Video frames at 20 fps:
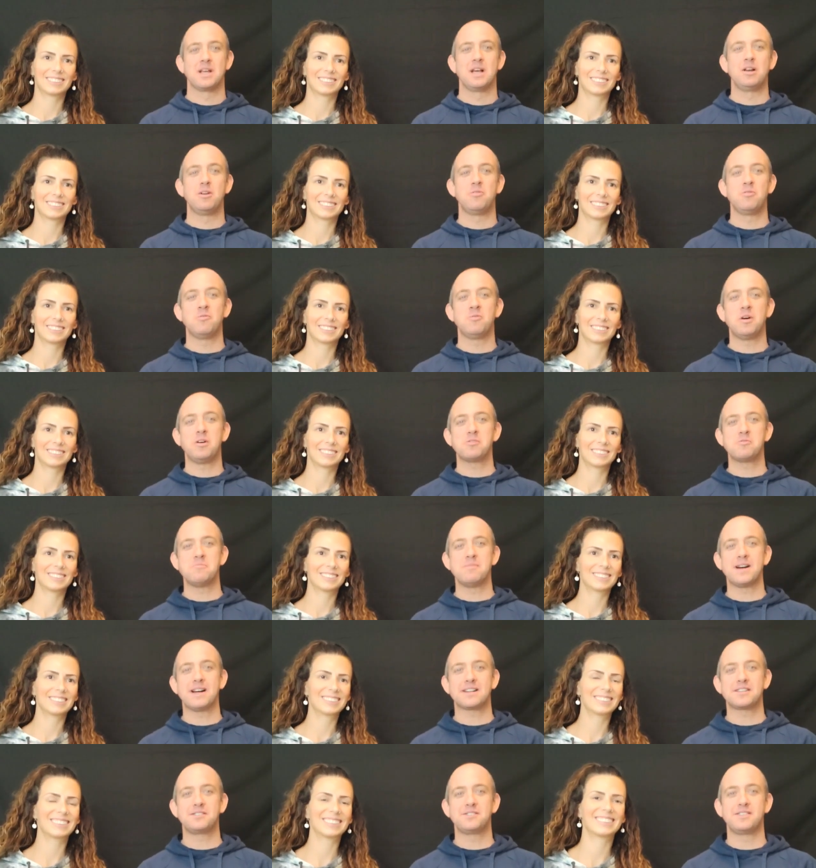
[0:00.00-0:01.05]
Speaker 1: Hello and welcome
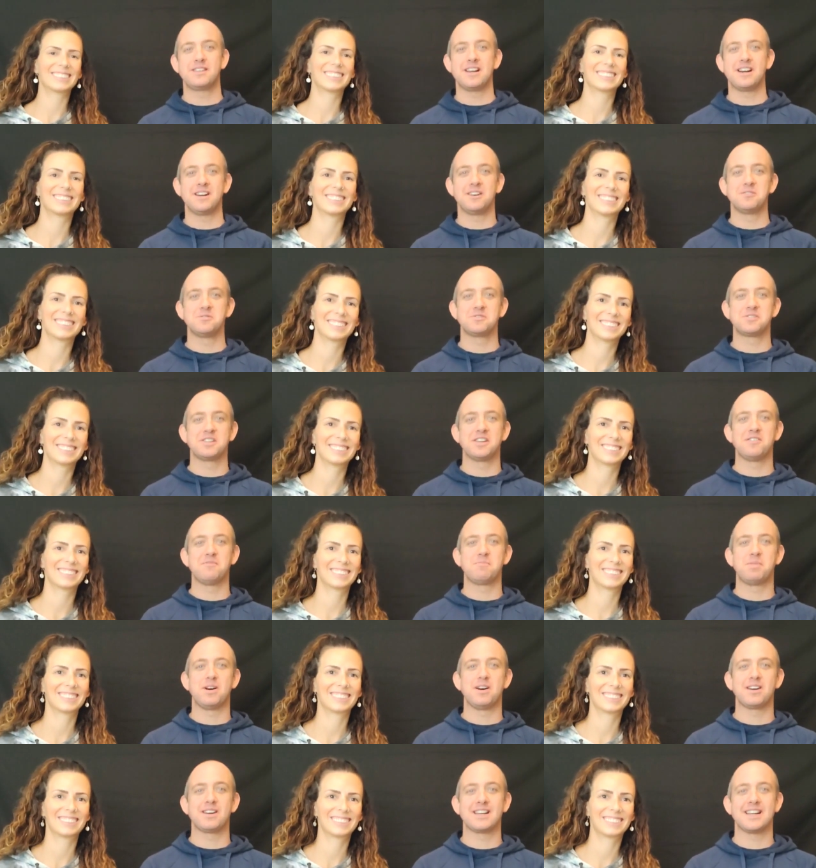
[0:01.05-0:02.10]
back to the Iron
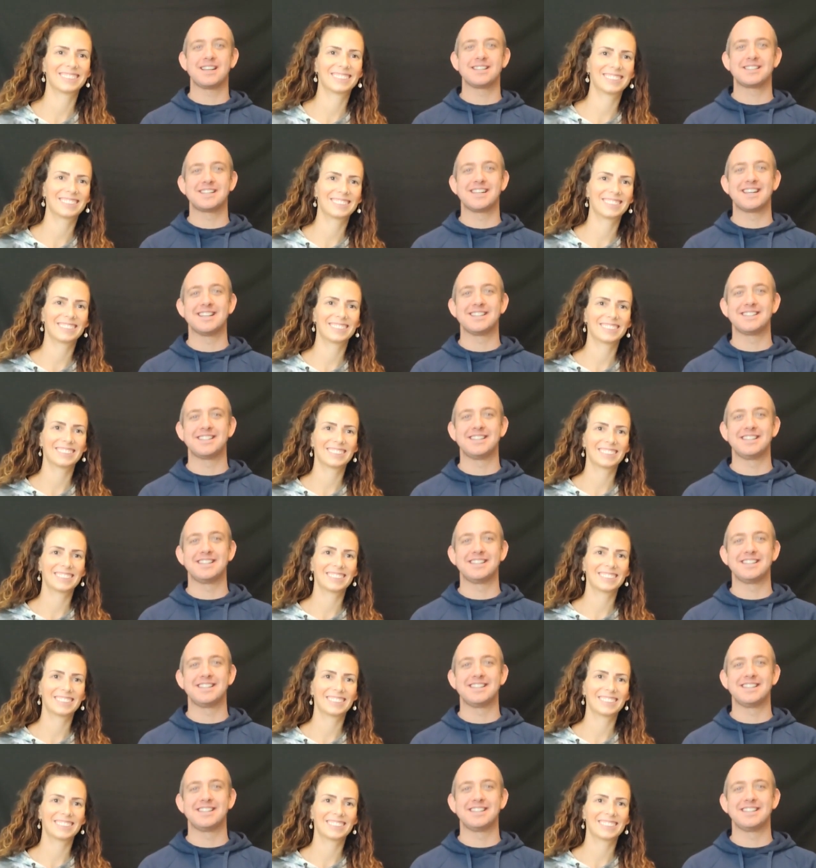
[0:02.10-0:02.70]
Self Podcast again